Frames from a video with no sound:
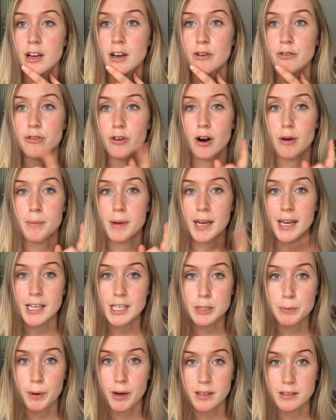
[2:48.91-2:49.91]
from
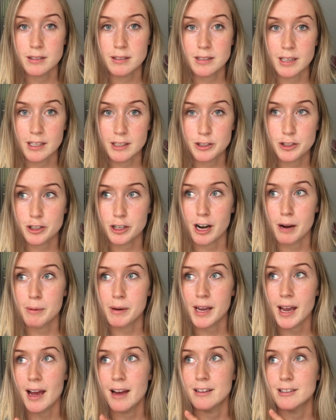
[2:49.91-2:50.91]
each person's Instagram
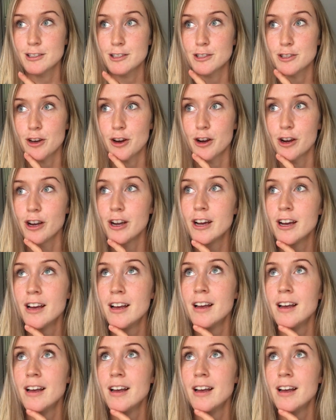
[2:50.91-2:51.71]
account, so